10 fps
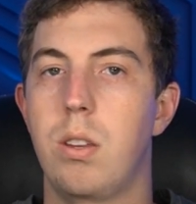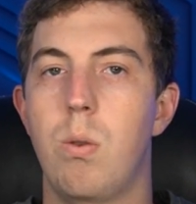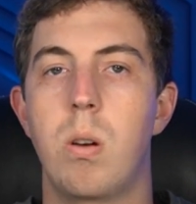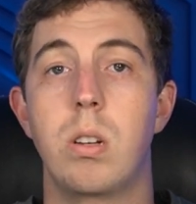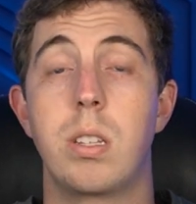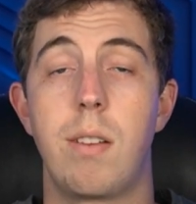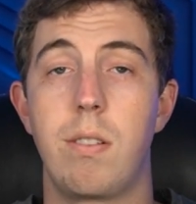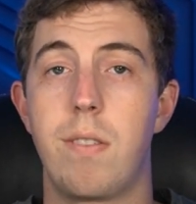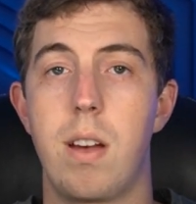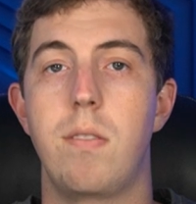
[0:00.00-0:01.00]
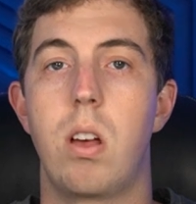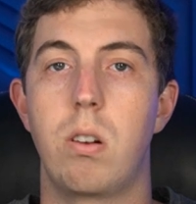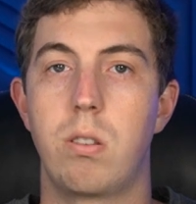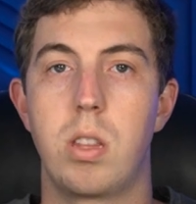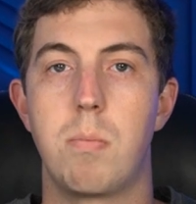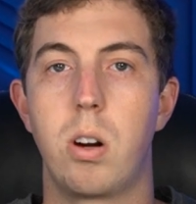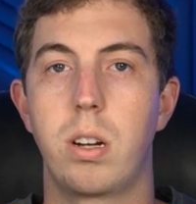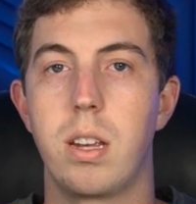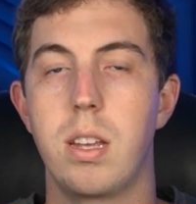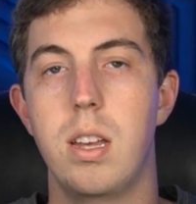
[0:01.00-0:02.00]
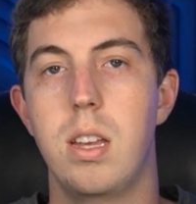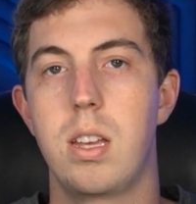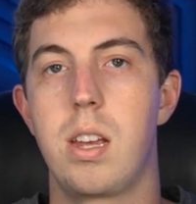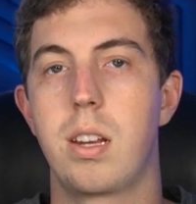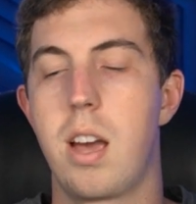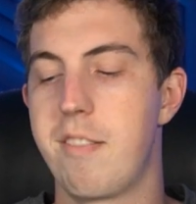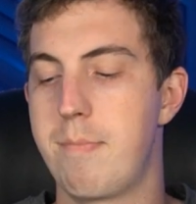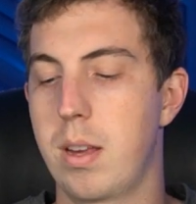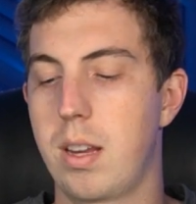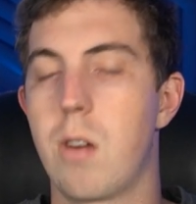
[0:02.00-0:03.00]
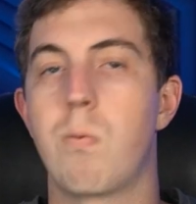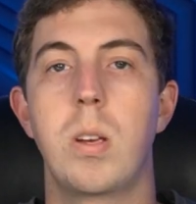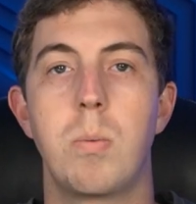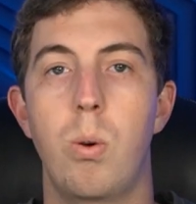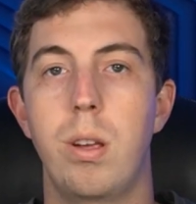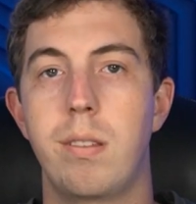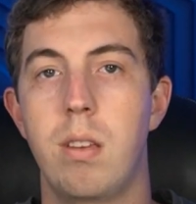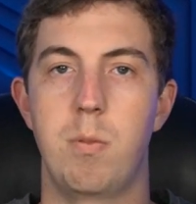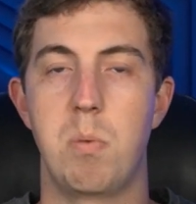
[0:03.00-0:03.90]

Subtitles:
$275 on the market and kind of pick out weak points.